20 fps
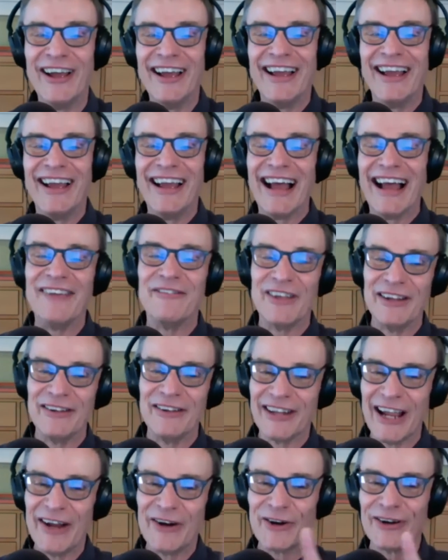I, in
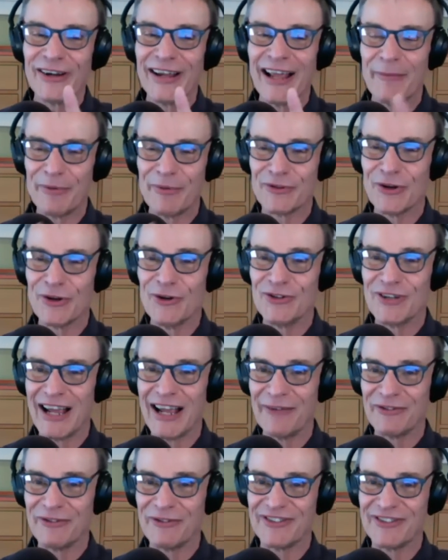later episodes I have
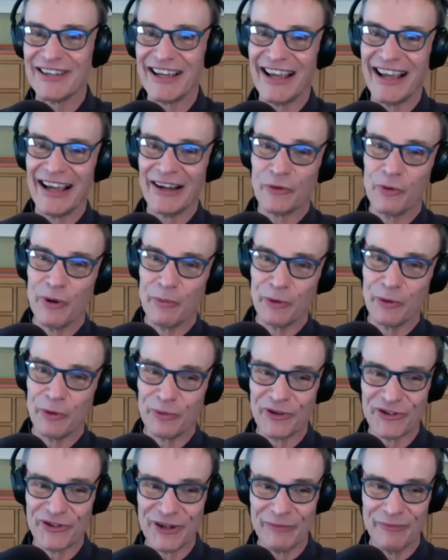to say I quibbled with
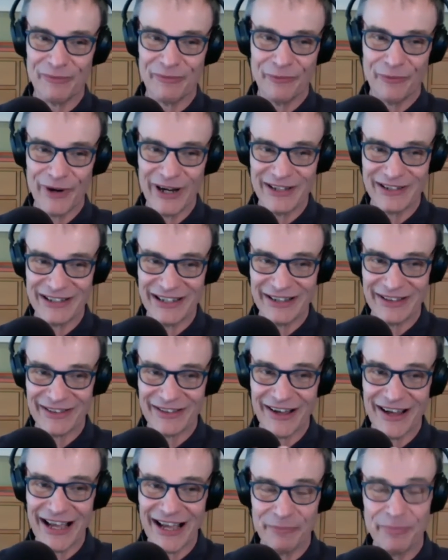some ways he
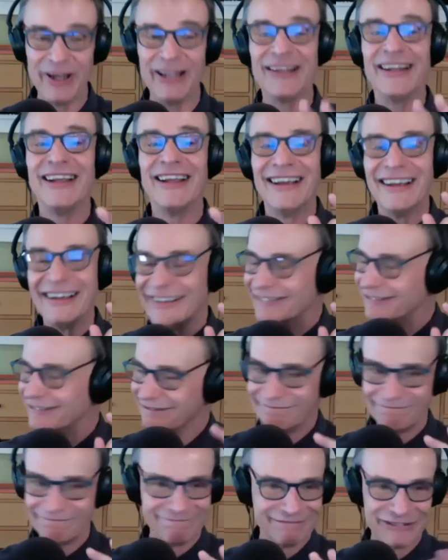thought, but
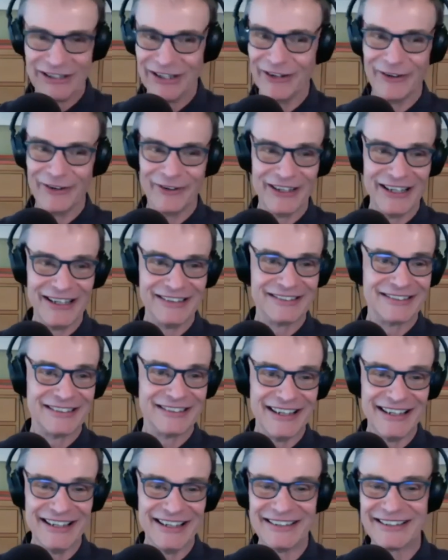still he's
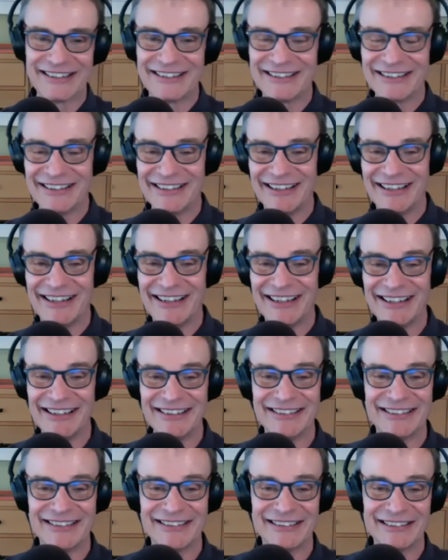he's
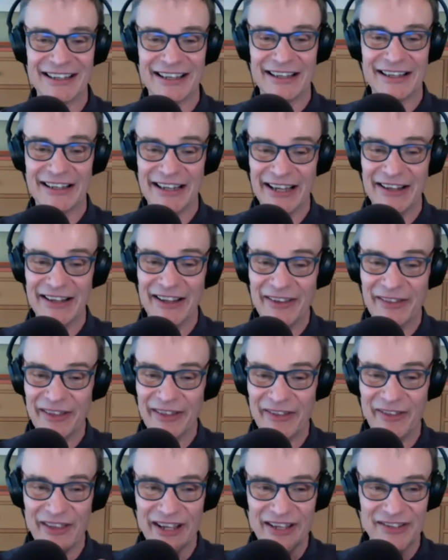he's in, in
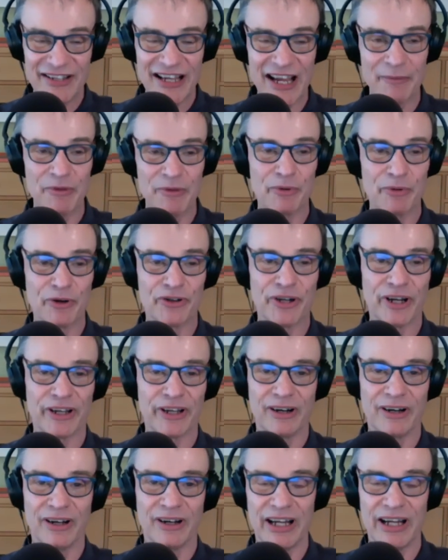this segment
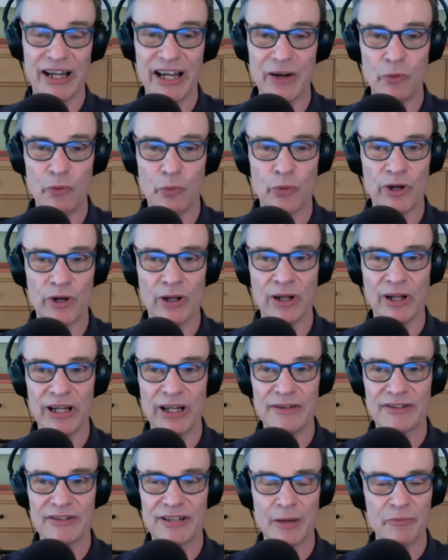particularly he really
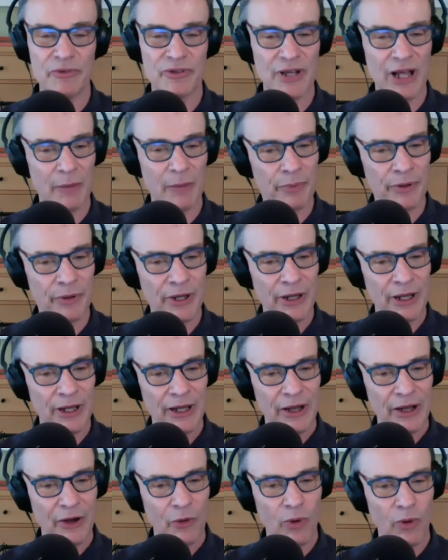sums up
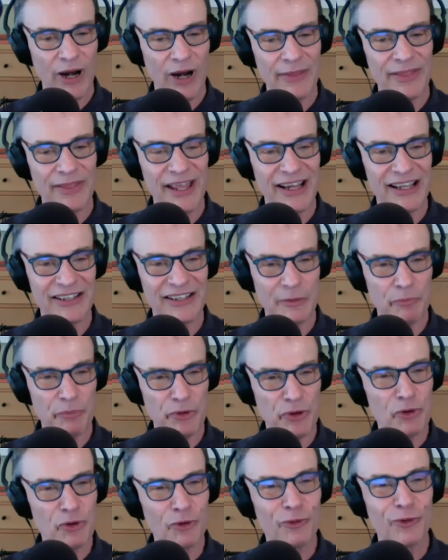what I think is a
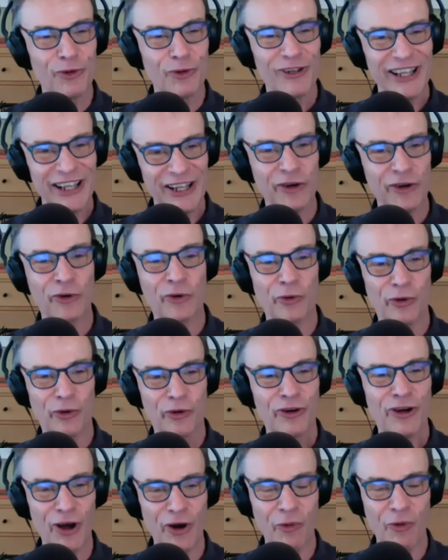beautiful integral
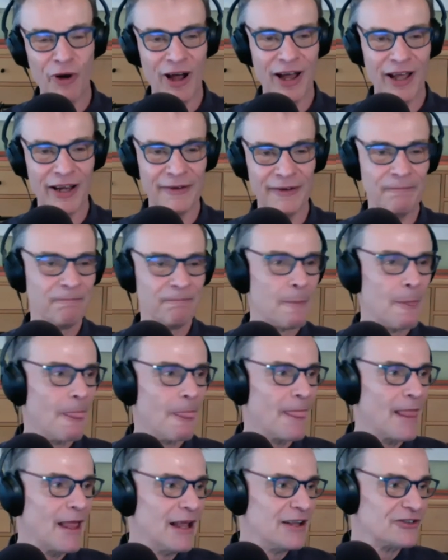koan.
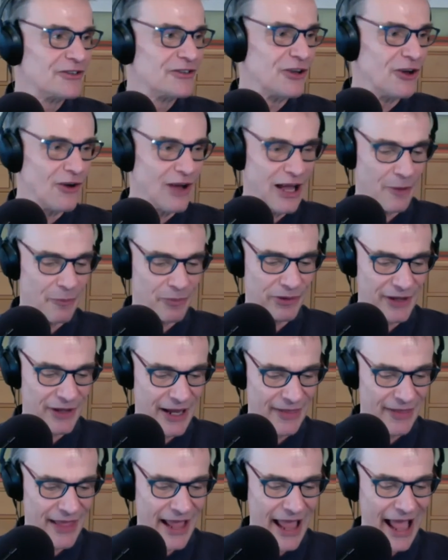So I'll play
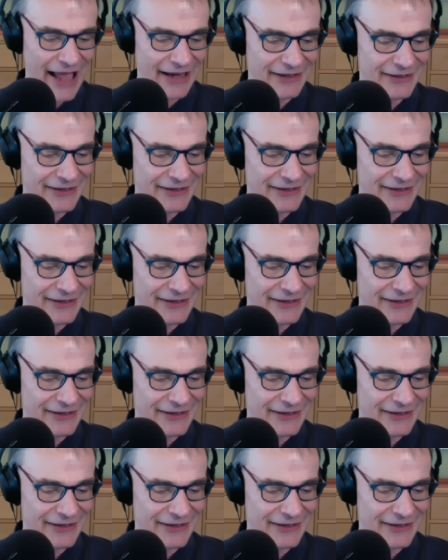that.